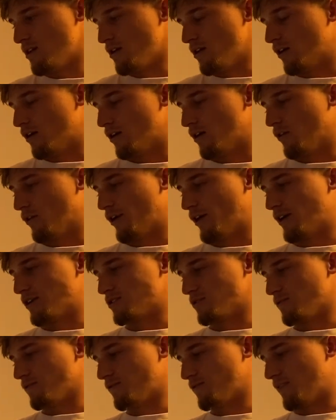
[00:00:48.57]
loss
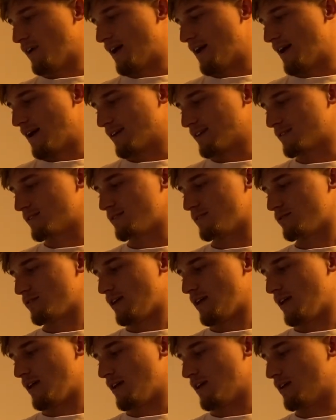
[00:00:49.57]
of facts,
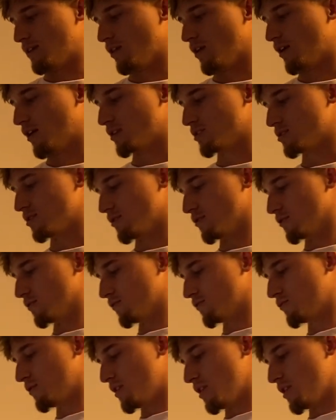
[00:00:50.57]
and loss of